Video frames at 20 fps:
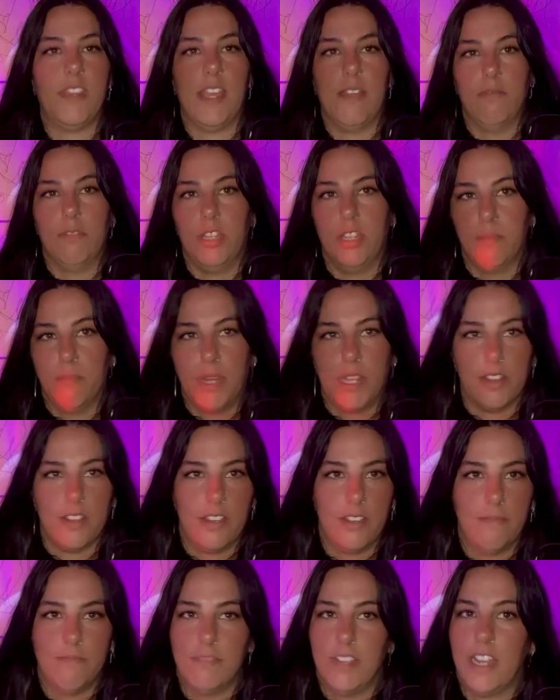they were your
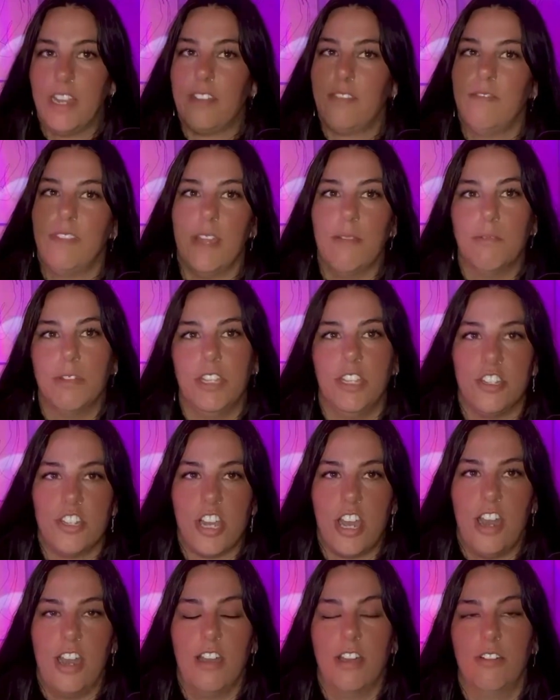mother, like they were your
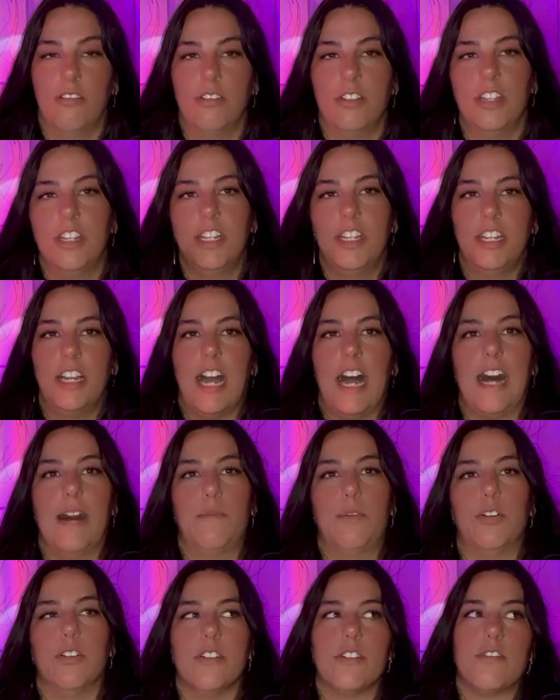child,
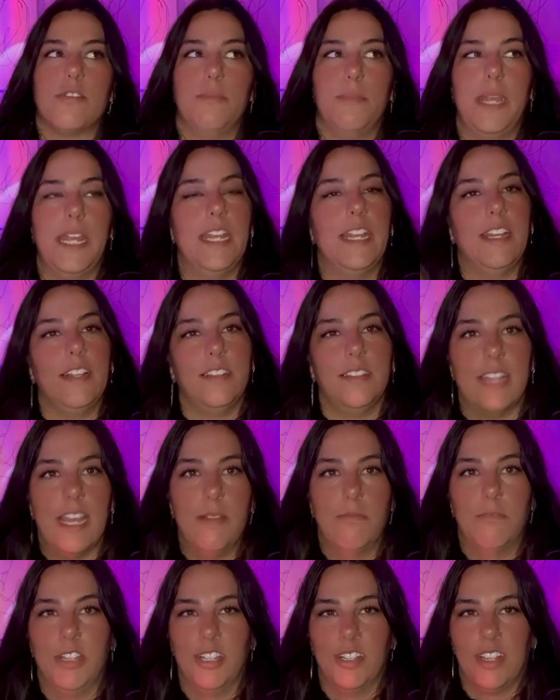or it's repeating, they
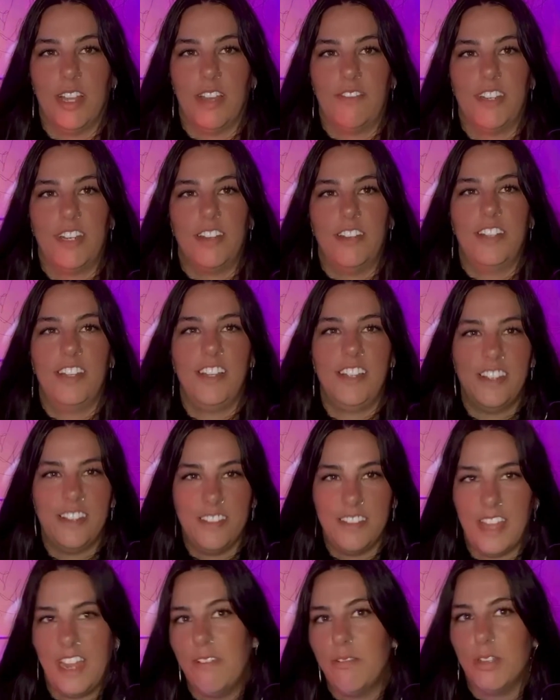were your lover,
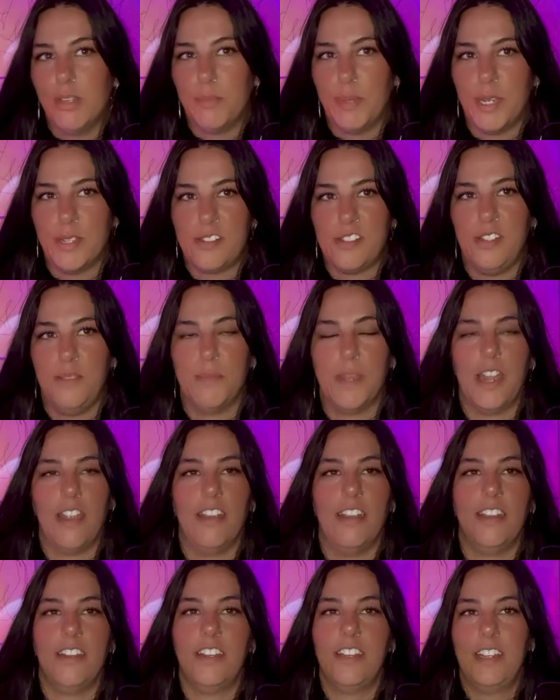they were the person you
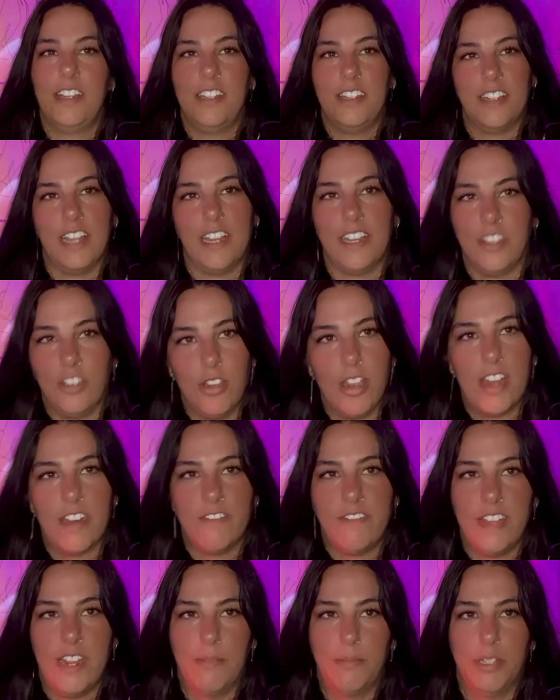married, like you had a
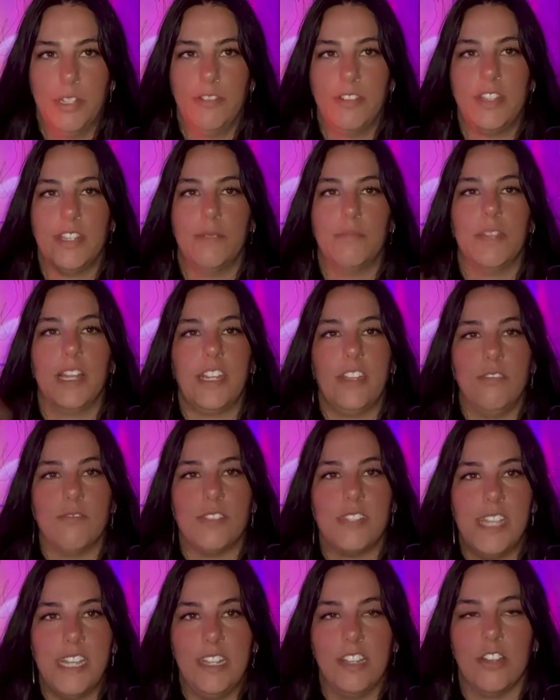family with them. Like you'll
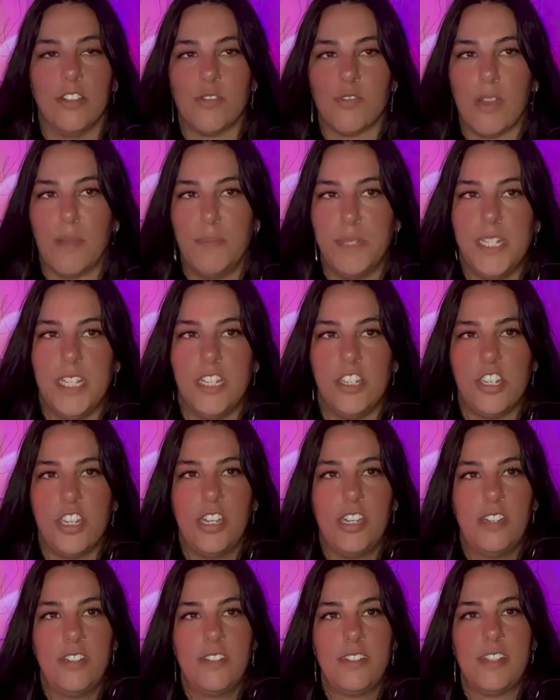see those
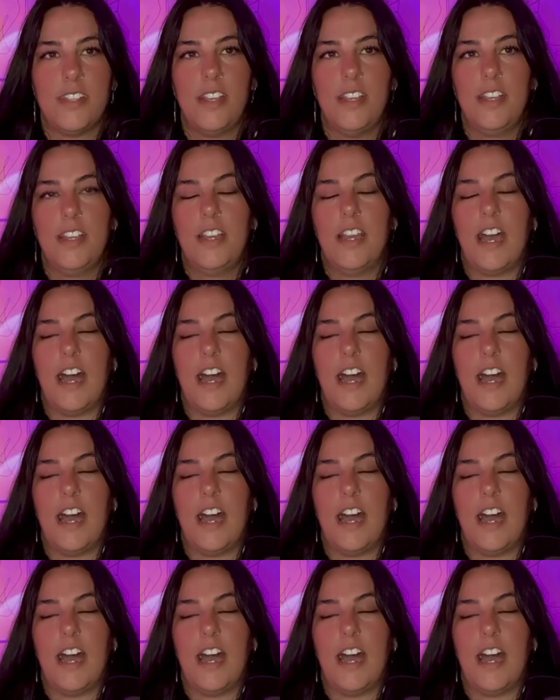repetitions,